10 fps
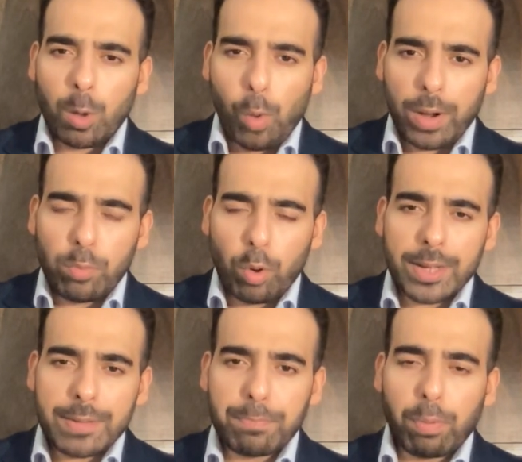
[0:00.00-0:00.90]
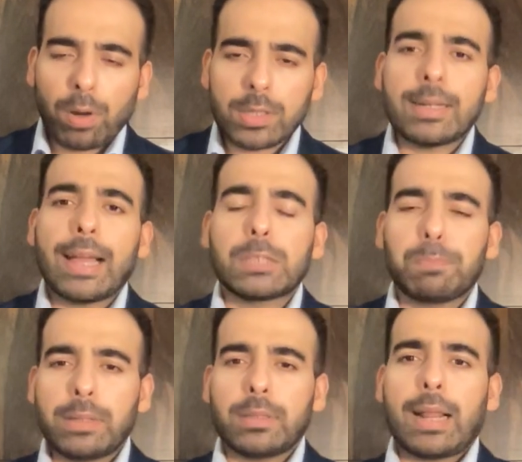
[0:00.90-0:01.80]
One more important
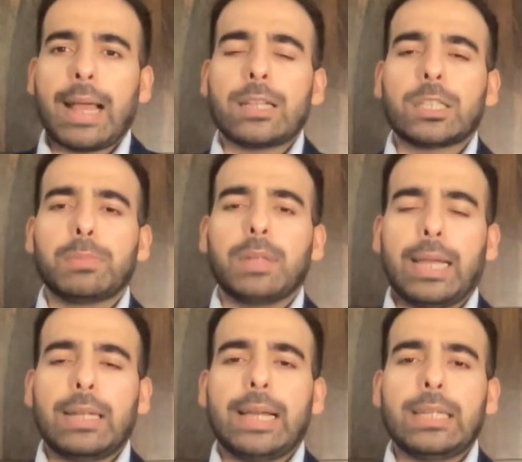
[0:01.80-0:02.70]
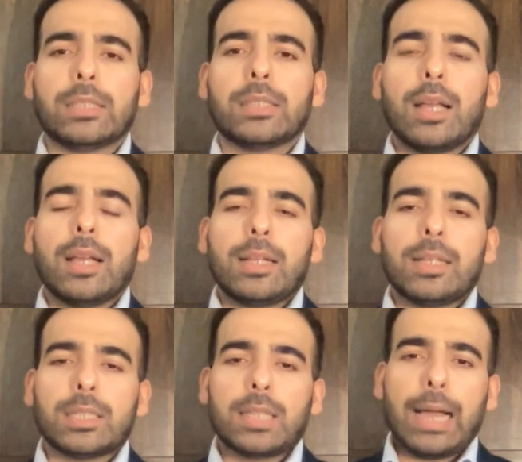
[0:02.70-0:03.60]
aspect that has to be highlighted
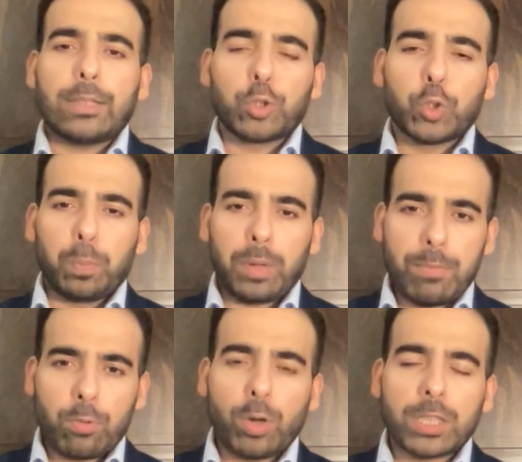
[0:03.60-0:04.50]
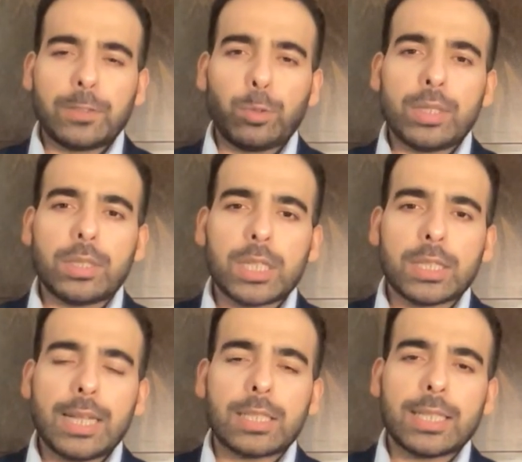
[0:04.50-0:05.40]
is that the Supreme Court's view in this
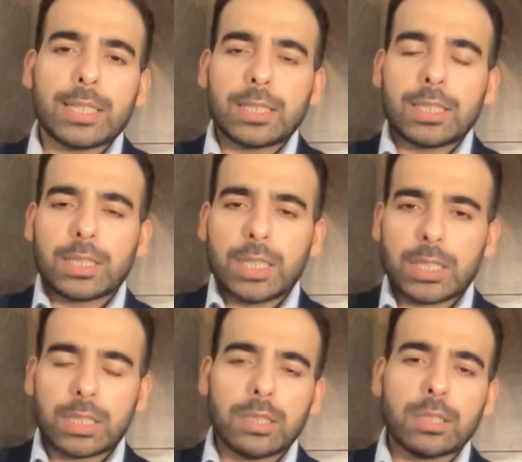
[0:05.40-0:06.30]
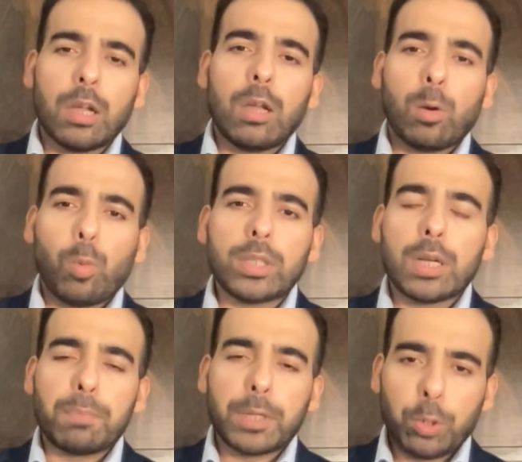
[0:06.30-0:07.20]
case is consistent with
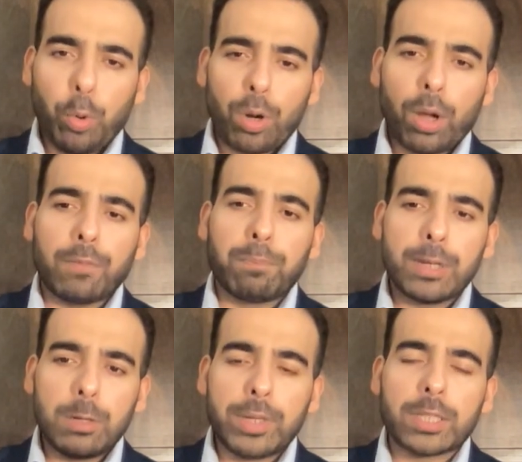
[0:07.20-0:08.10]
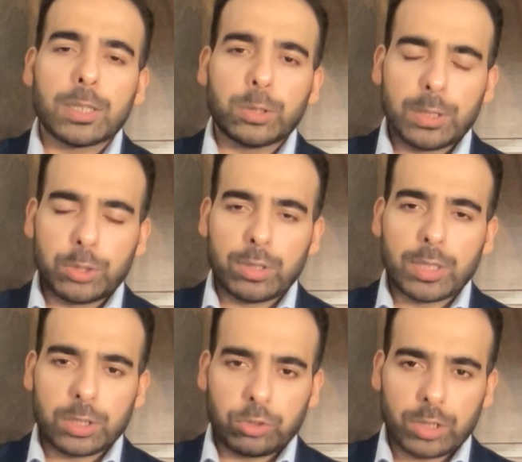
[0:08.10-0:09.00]
a plethora of previous judicial
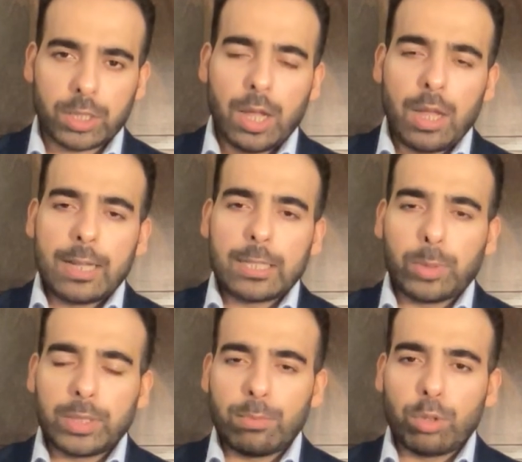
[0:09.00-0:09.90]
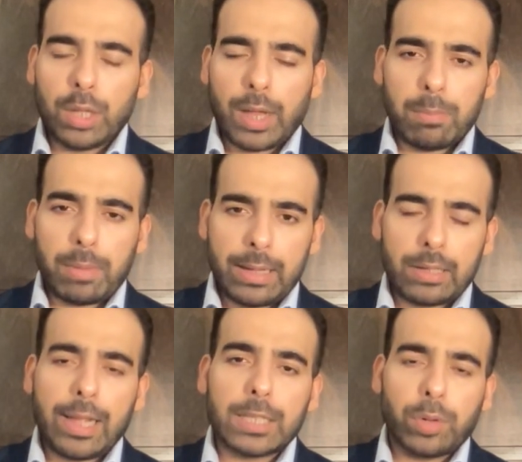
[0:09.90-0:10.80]
decisions. So in the Mukhtar Amai
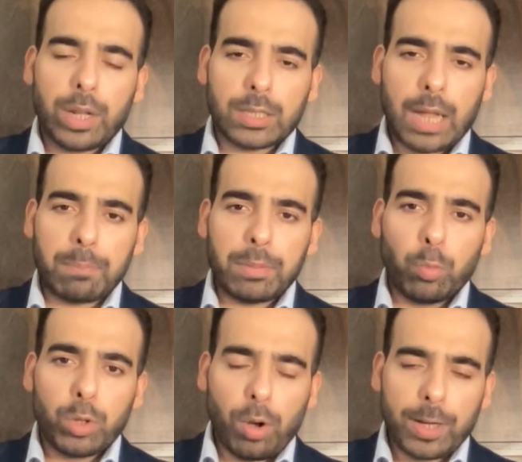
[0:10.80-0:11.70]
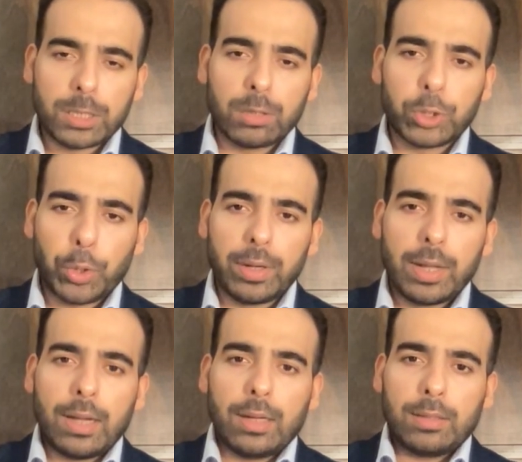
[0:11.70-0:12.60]
case, for example, we also saw
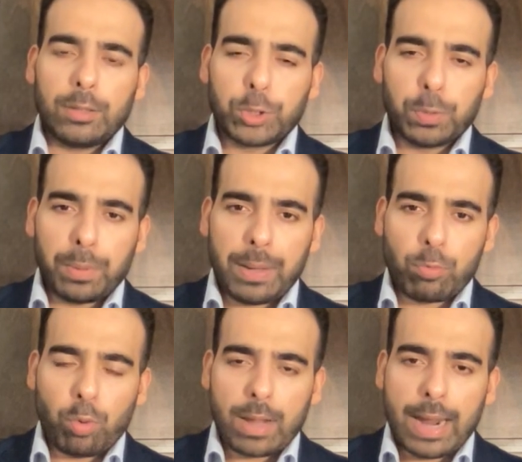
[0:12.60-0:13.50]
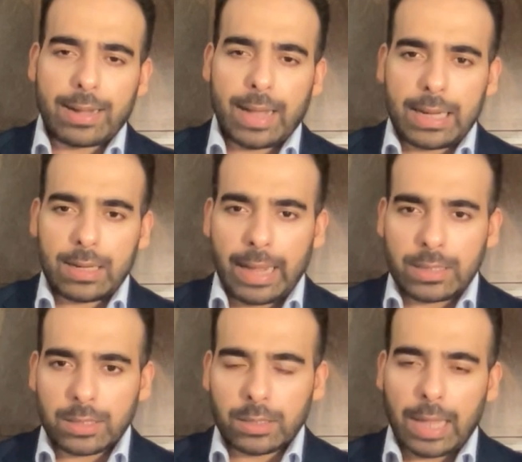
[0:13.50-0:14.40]
that the Supreme Court had
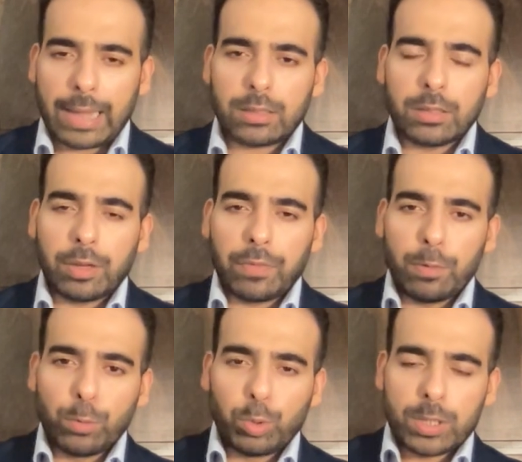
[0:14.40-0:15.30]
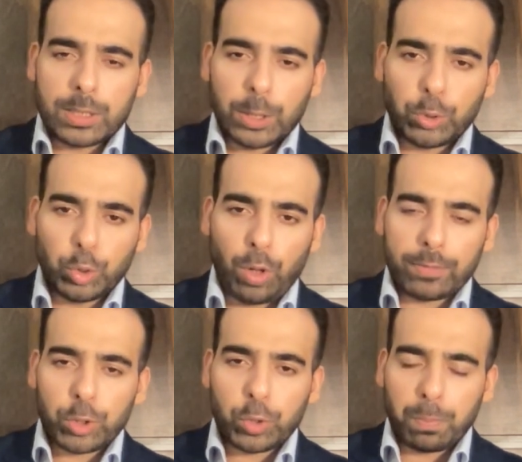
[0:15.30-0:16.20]
highlighted that the review jurisdiction
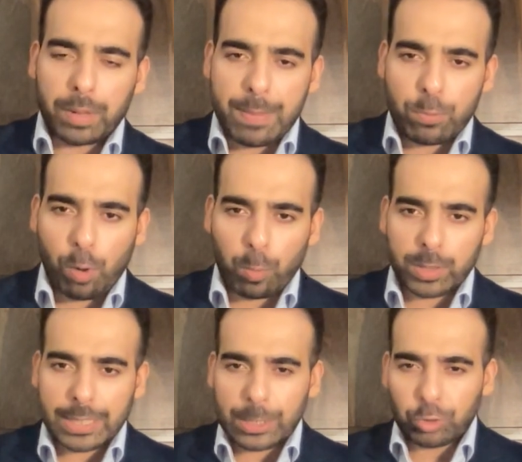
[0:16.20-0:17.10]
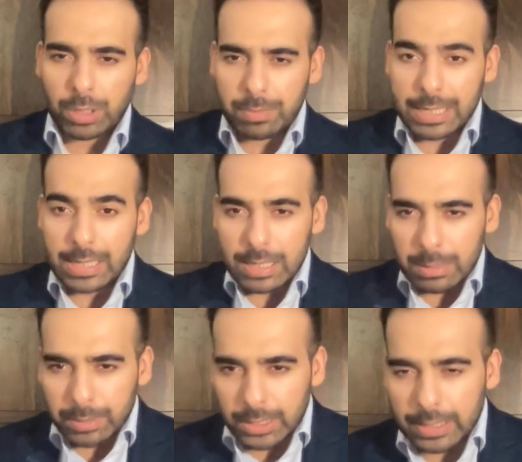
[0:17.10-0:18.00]
of the Supreme Court was extremely
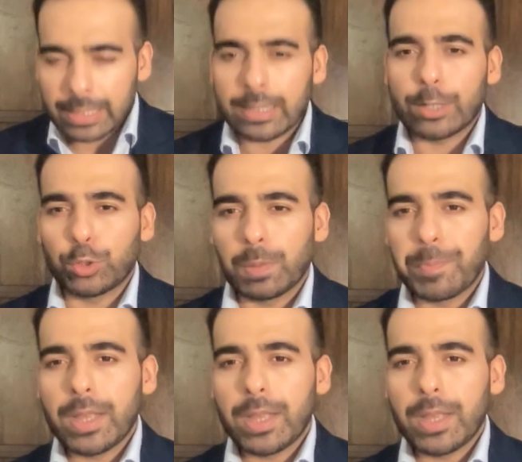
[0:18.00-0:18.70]
limited in nature.